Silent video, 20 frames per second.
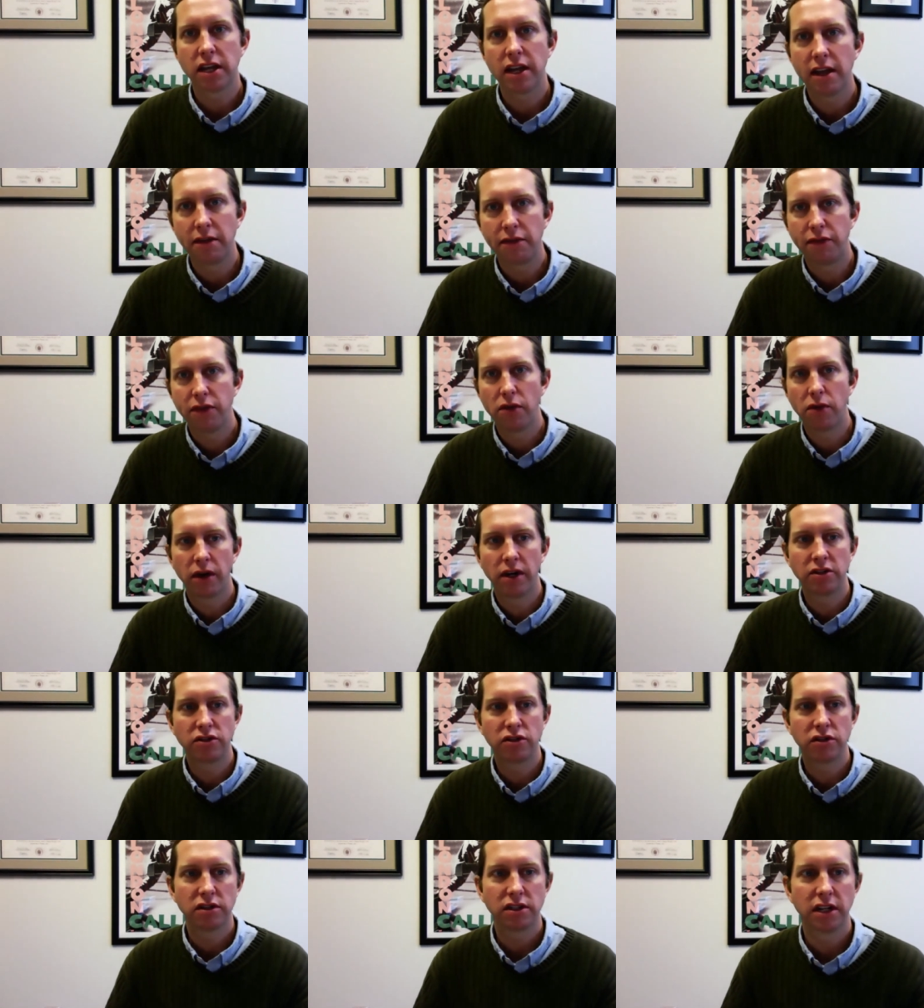if you are
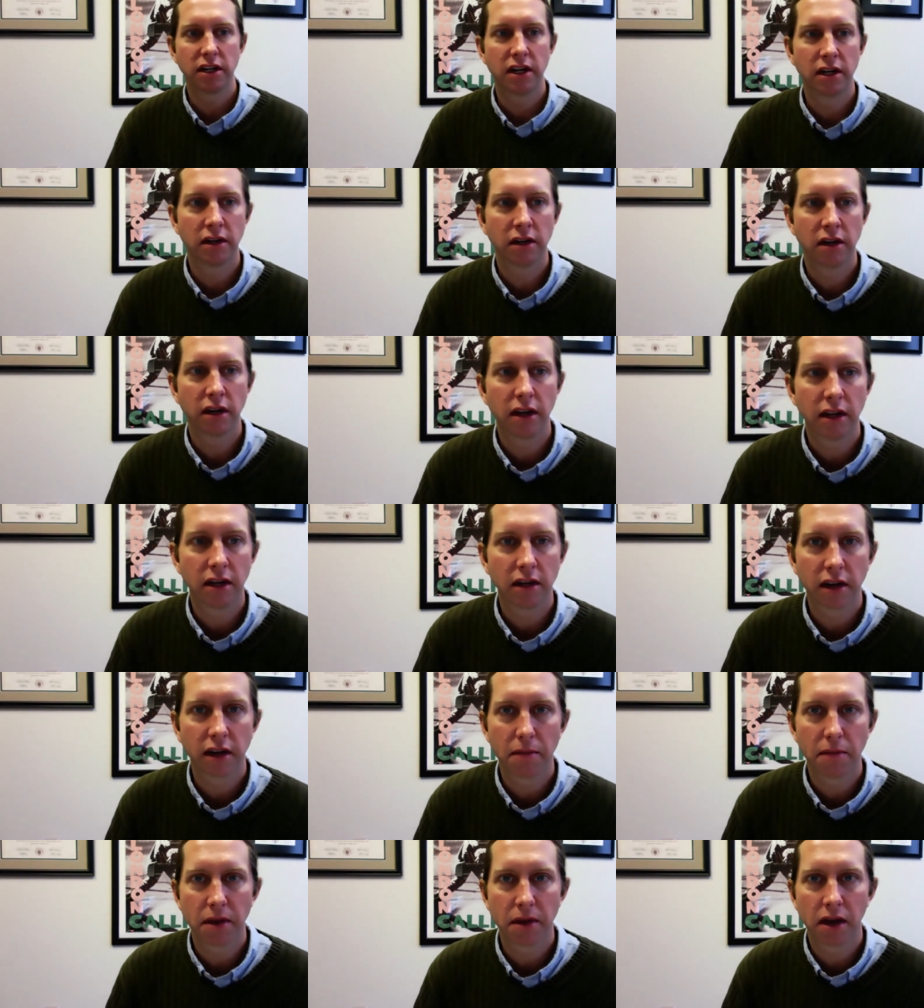interested in
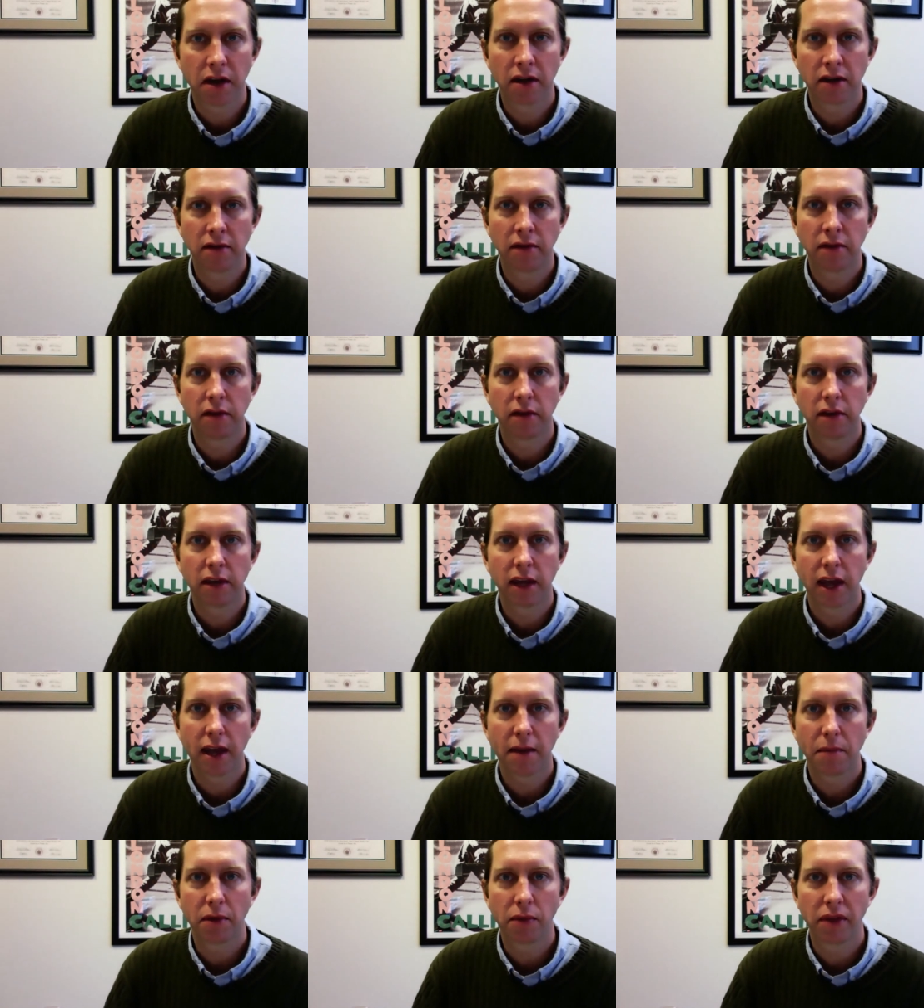coming on
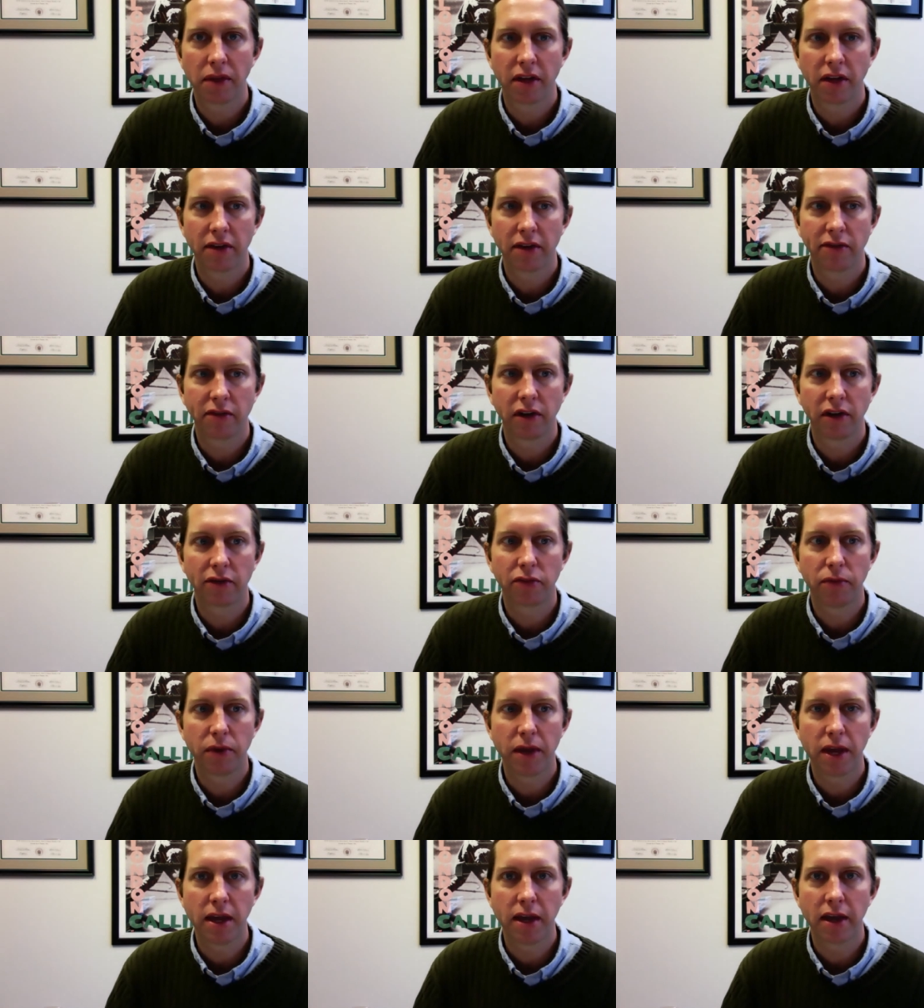camera with us next
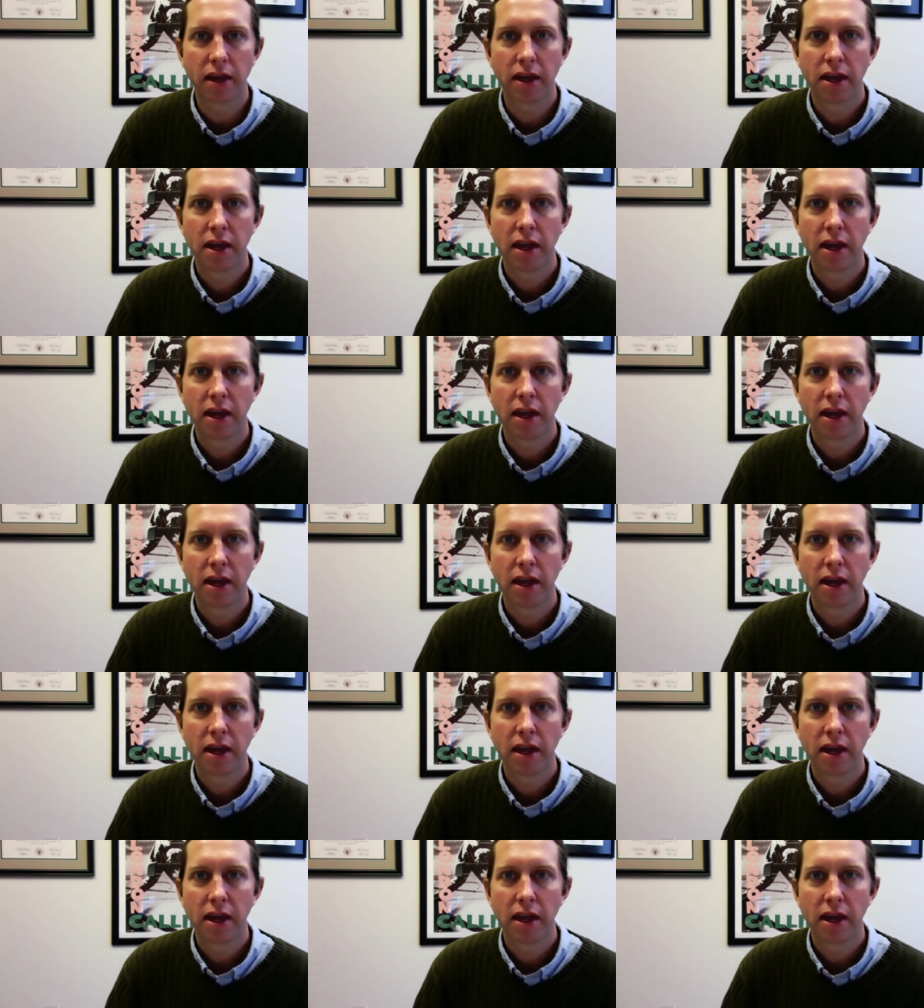week.